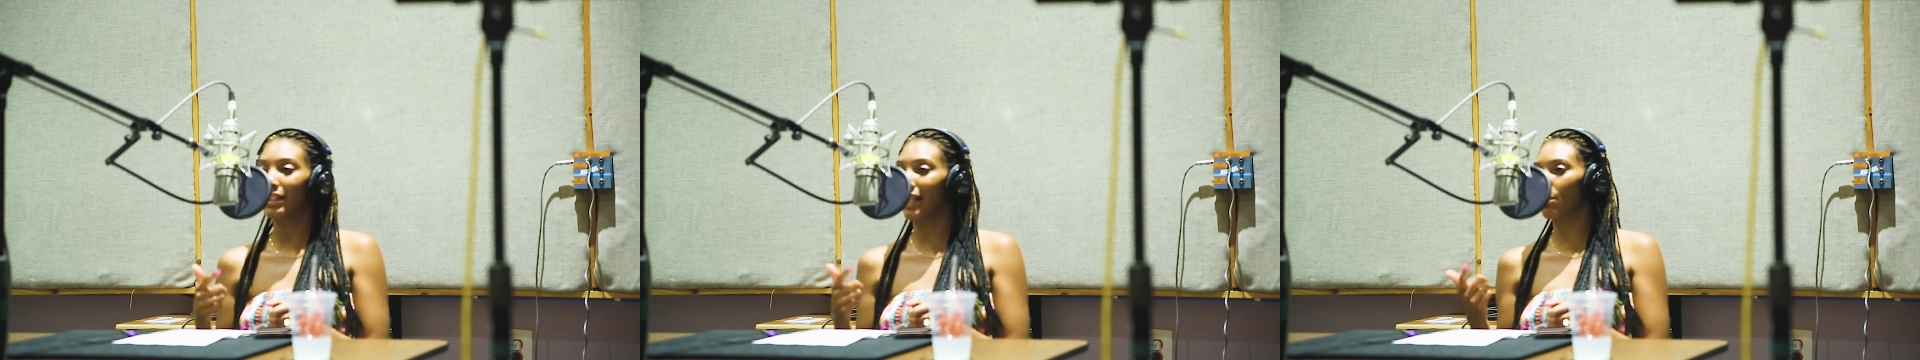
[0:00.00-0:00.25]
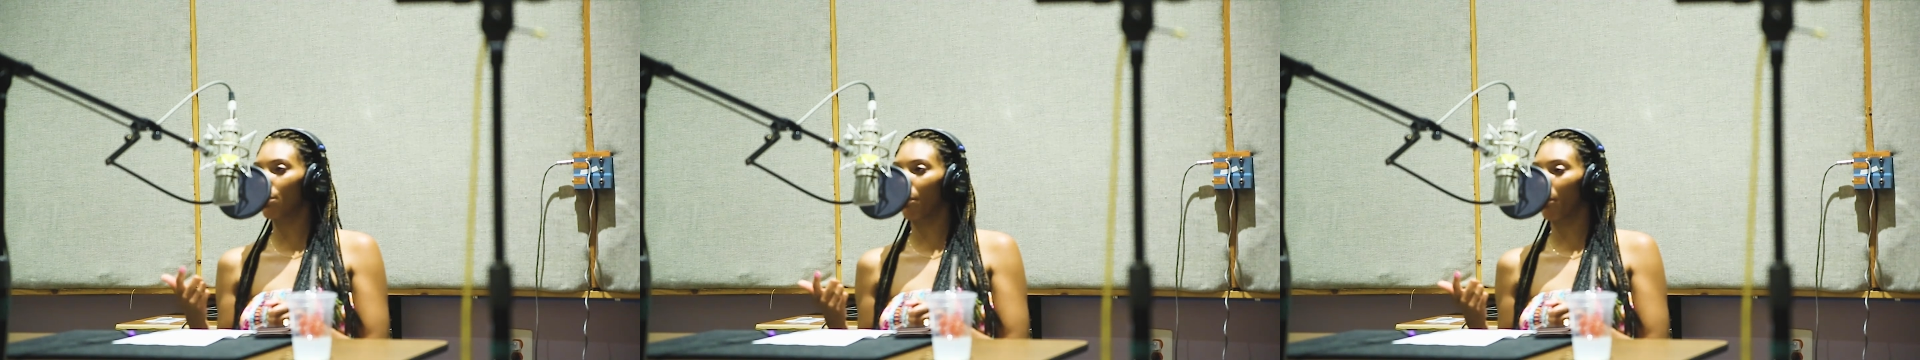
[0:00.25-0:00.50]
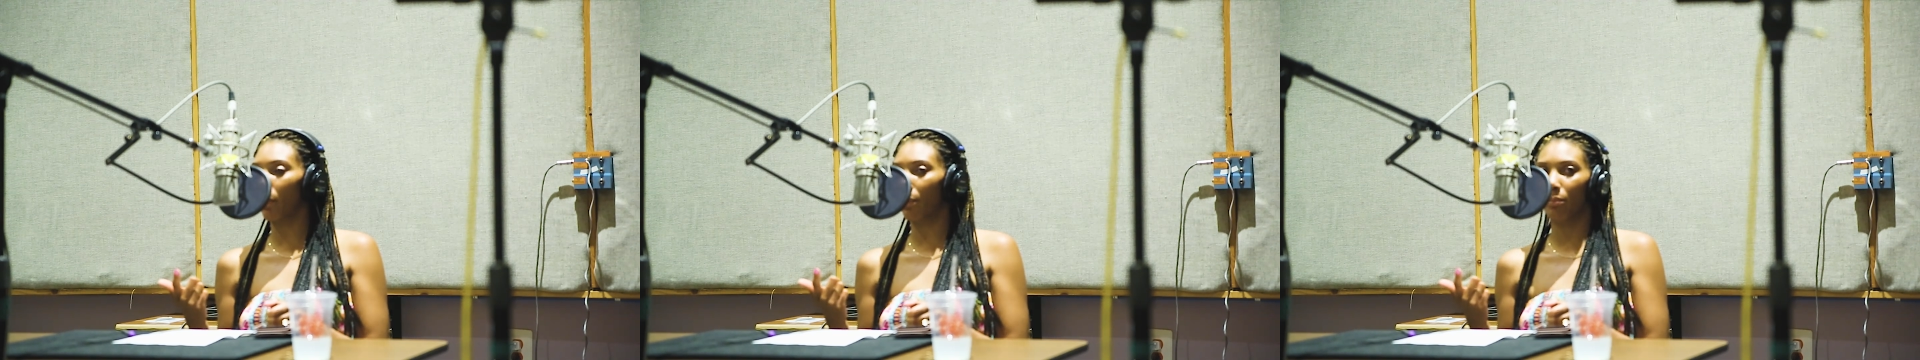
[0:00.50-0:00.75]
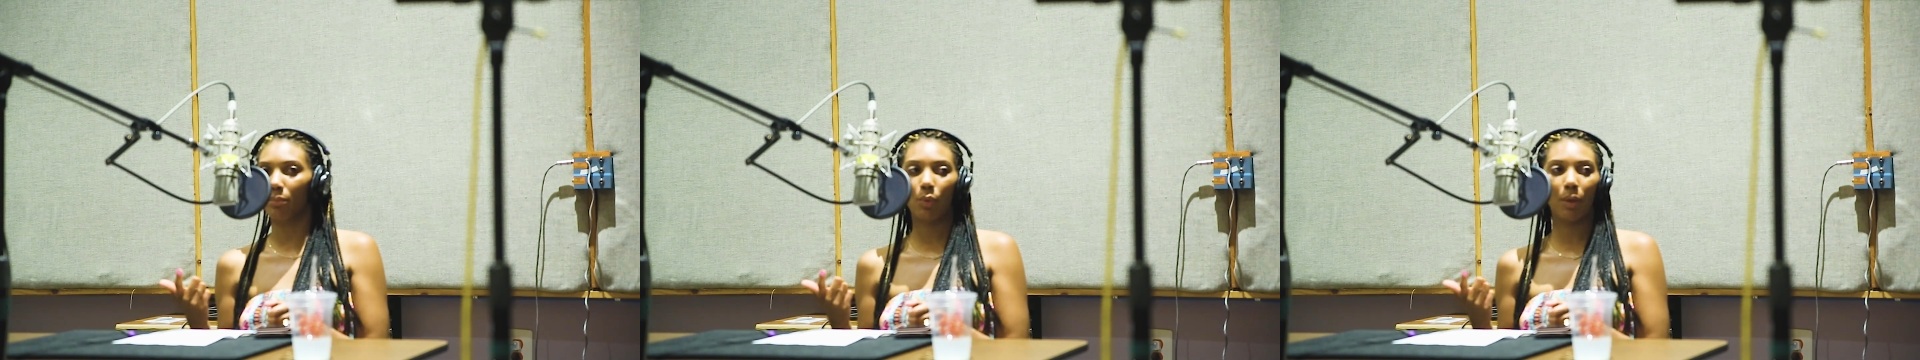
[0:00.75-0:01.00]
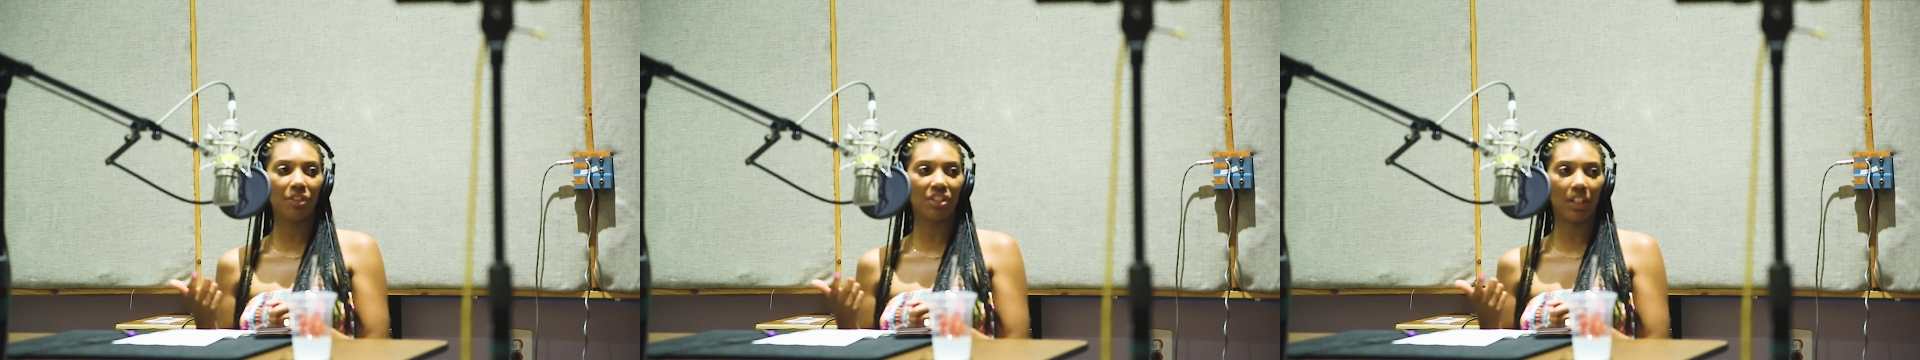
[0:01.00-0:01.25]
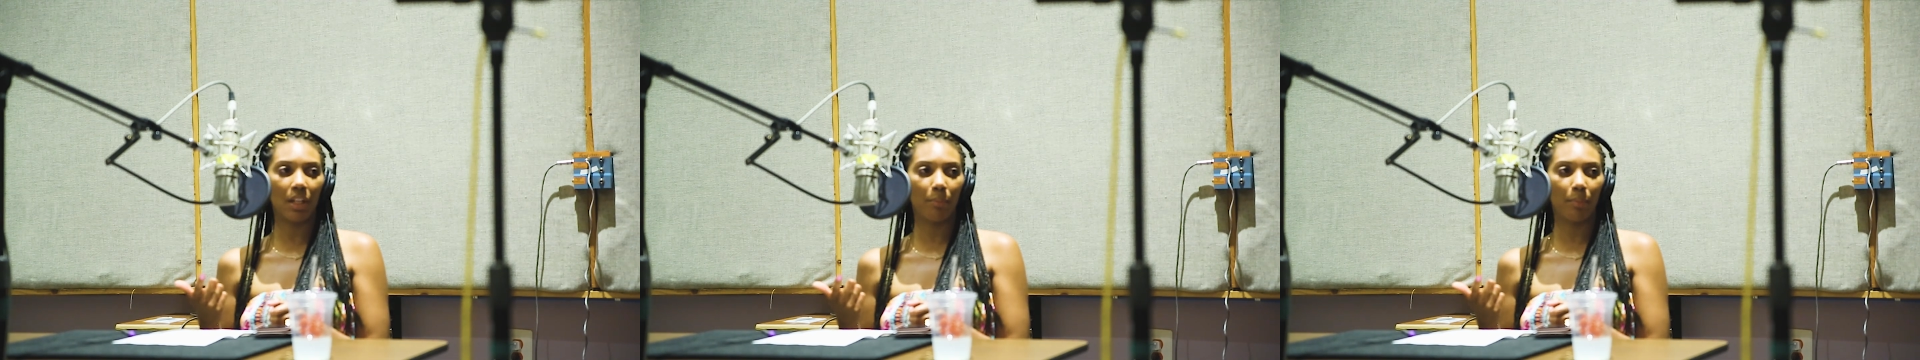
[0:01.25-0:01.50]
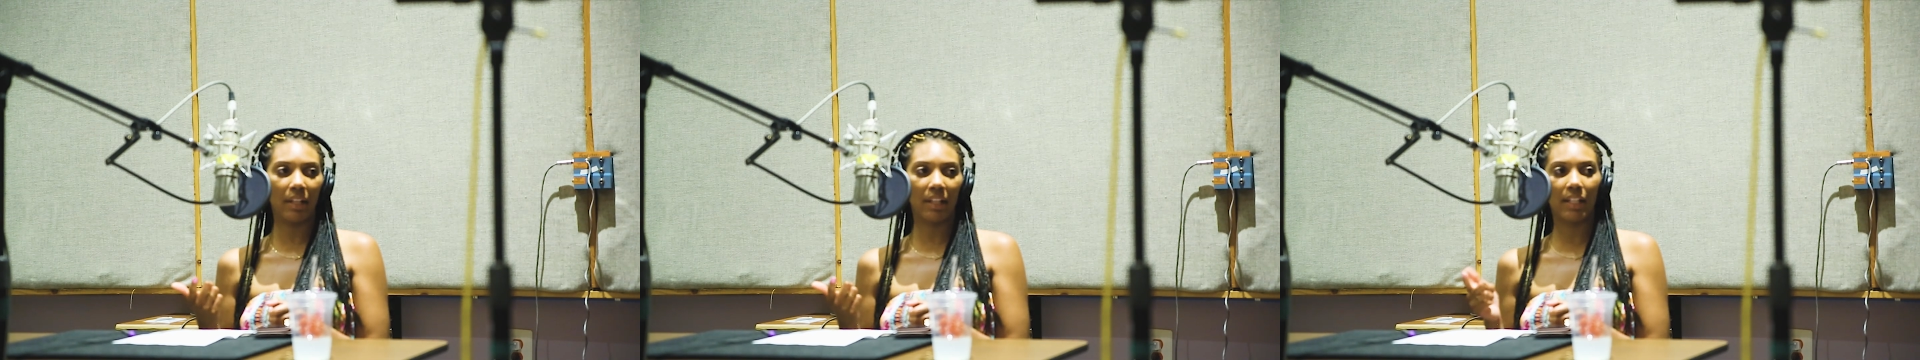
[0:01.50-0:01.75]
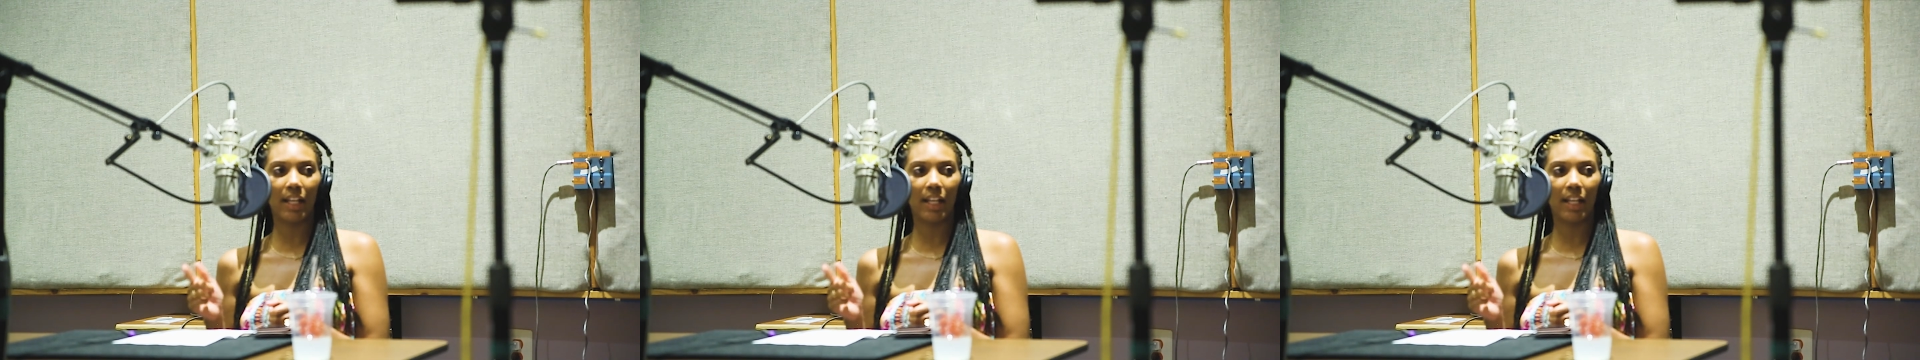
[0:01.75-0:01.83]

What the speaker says: that's why when women should never be like,